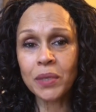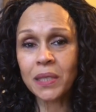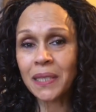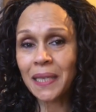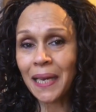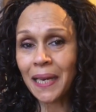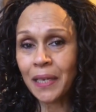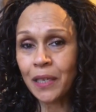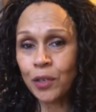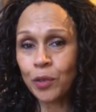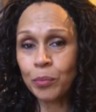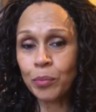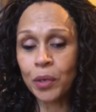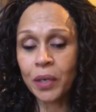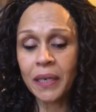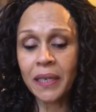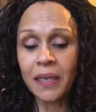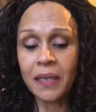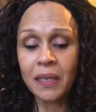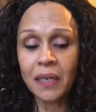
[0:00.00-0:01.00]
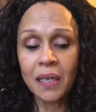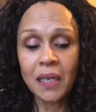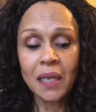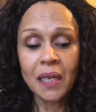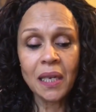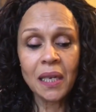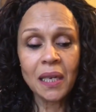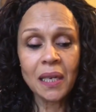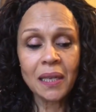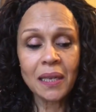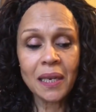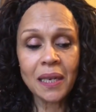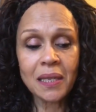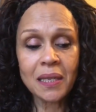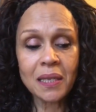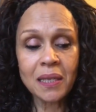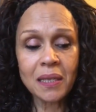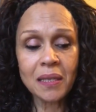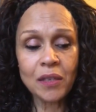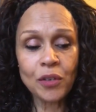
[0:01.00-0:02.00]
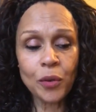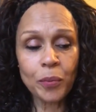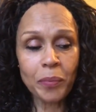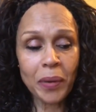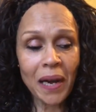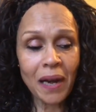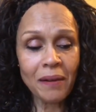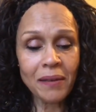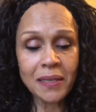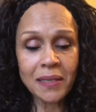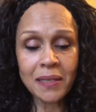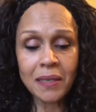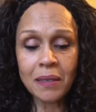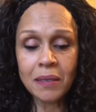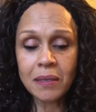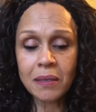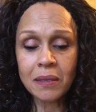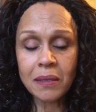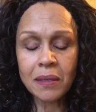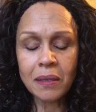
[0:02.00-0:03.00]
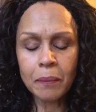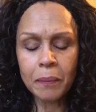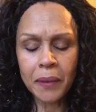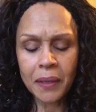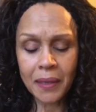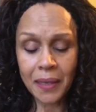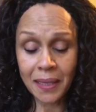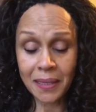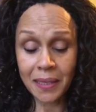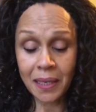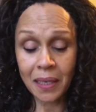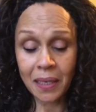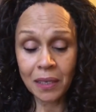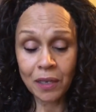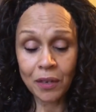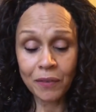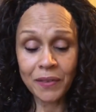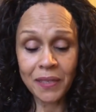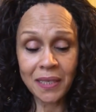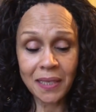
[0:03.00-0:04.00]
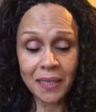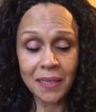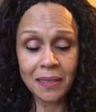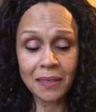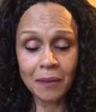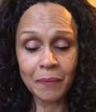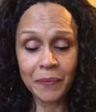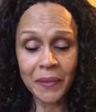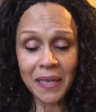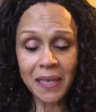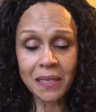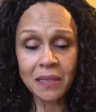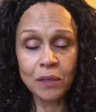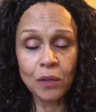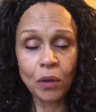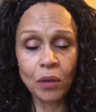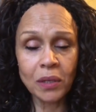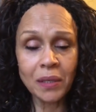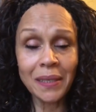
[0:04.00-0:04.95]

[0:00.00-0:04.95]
telling your body that your parasympathetic nervous system is not